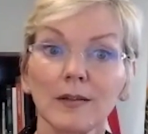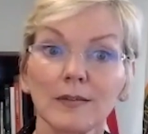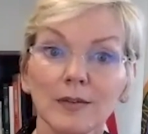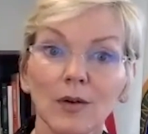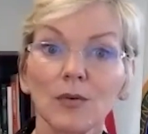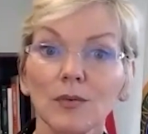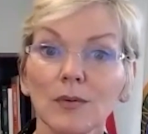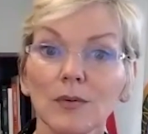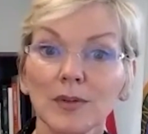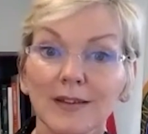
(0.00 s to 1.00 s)
So
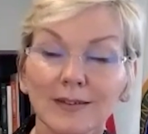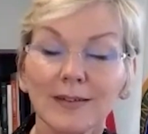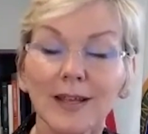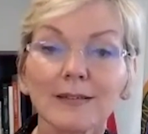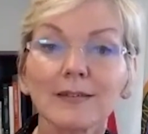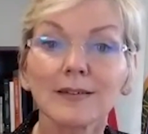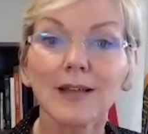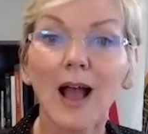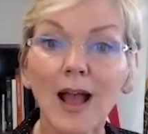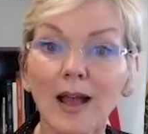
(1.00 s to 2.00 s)
with the stakes this
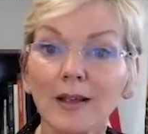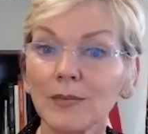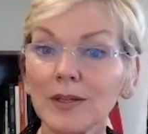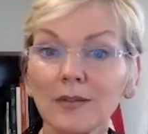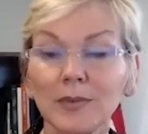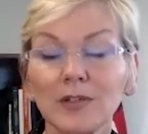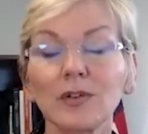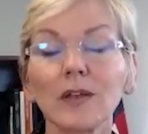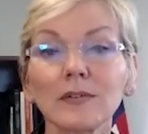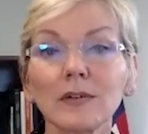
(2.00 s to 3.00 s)
high, we
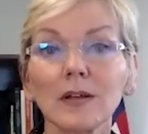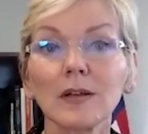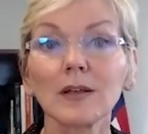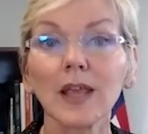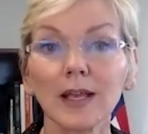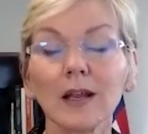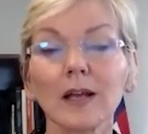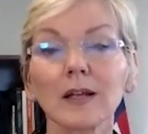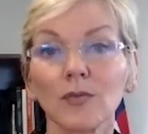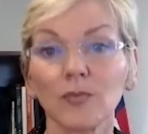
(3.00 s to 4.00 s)
just
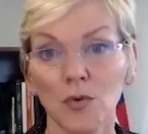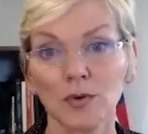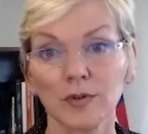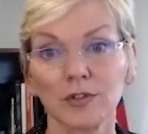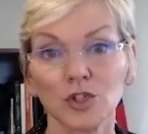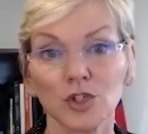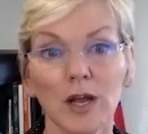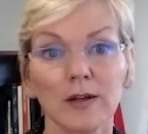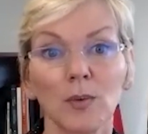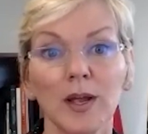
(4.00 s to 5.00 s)
cannot afford to shy
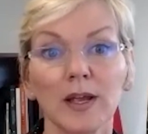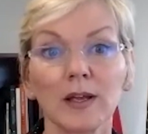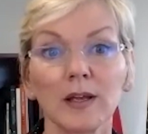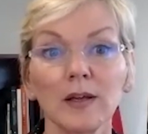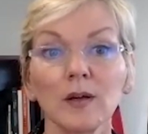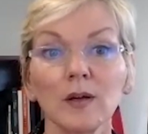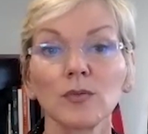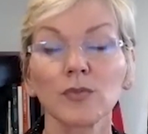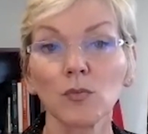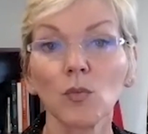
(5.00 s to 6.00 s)
away
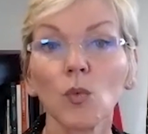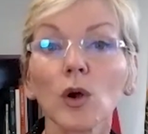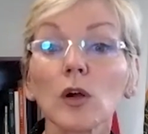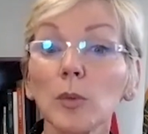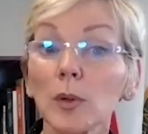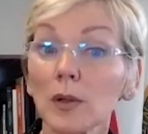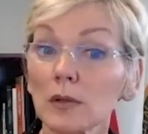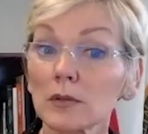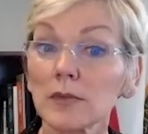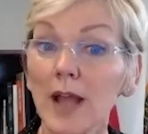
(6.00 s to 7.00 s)
from
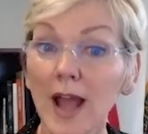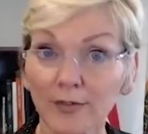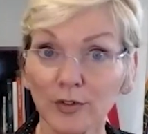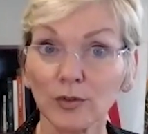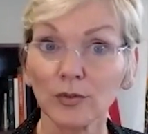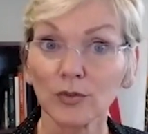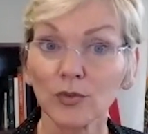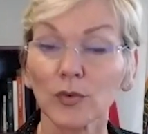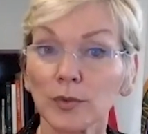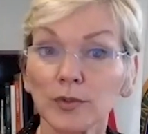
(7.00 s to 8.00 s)
workable avenues
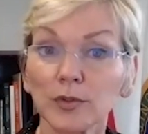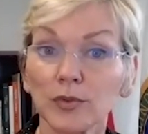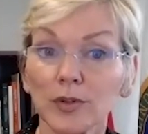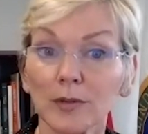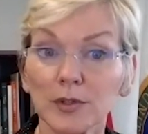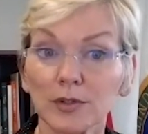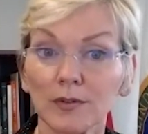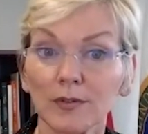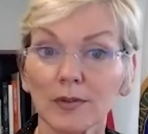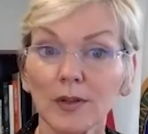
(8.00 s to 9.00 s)
for reducing
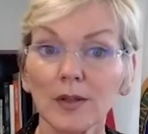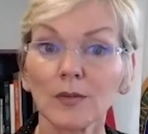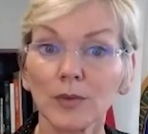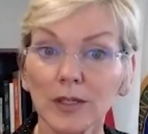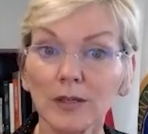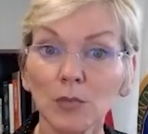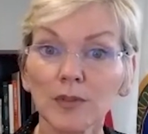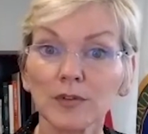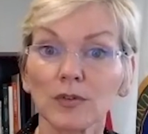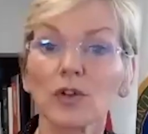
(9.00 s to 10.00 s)
emissions. We need more
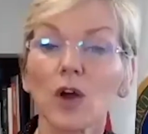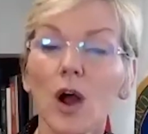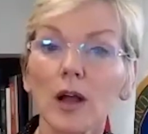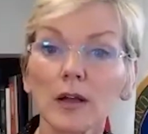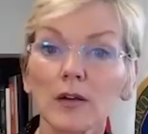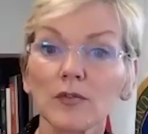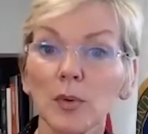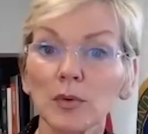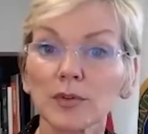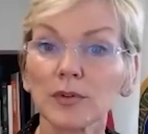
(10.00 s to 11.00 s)
than just talk of
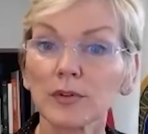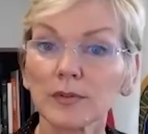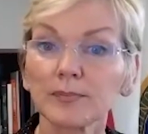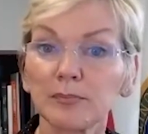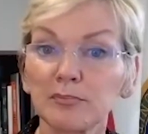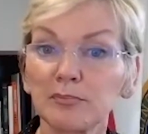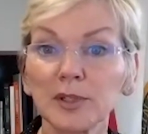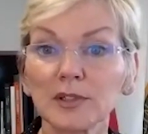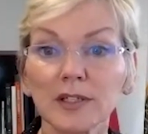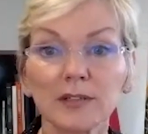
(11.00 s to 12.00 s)
bolder
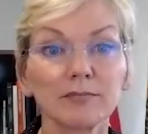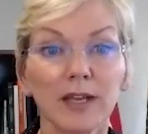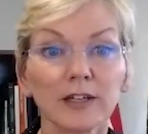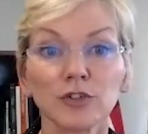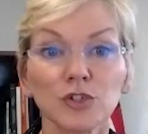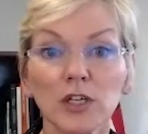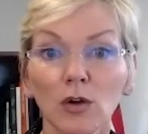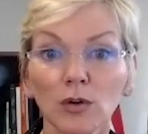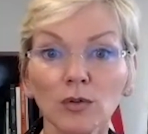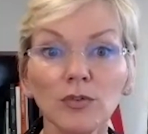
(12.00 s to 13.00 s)
building energy
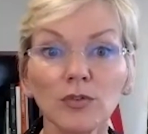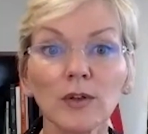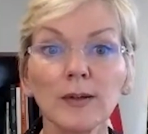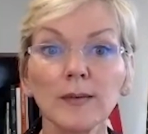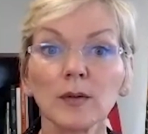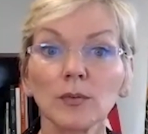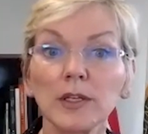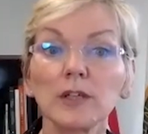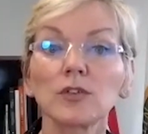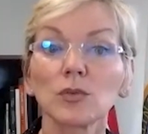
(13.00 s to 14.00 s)
codes. We
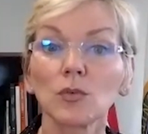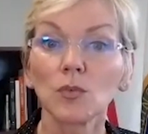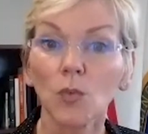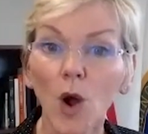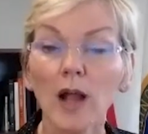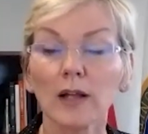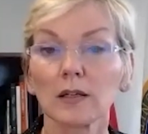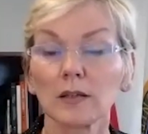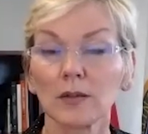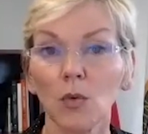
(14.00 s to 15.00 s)
need to walk
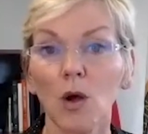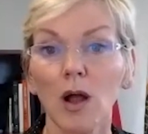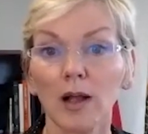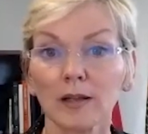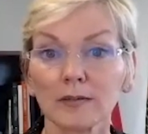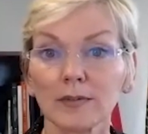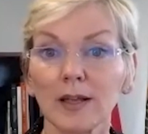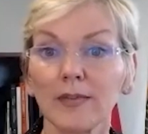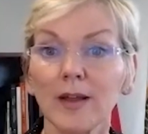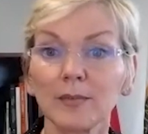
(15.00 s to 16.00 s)
the walk.
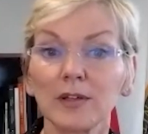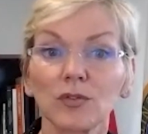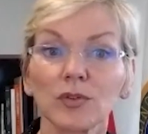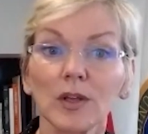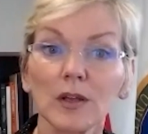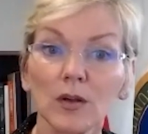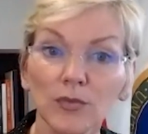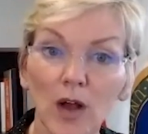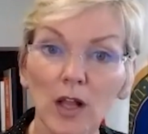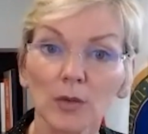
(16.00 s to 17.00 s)
And that means
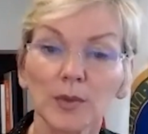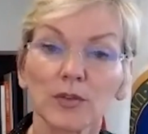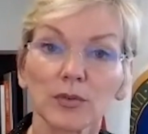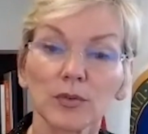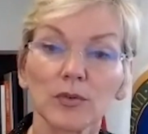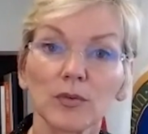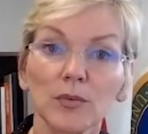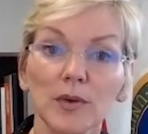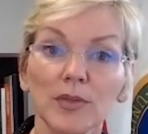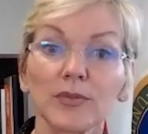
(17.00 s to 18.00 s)
following through
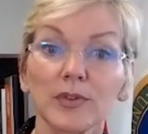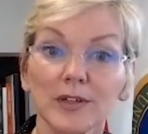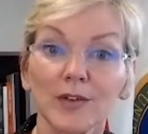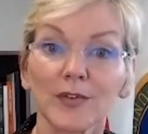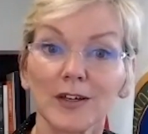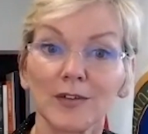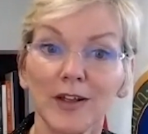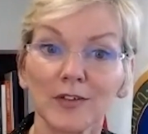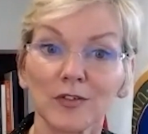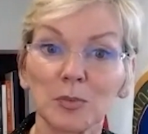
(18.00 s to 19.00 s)
with significant
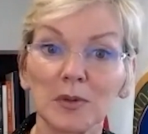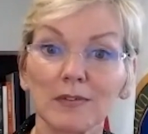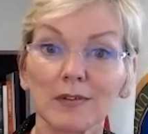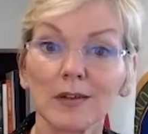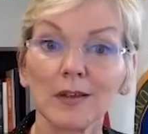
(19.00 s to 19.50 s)
advancements.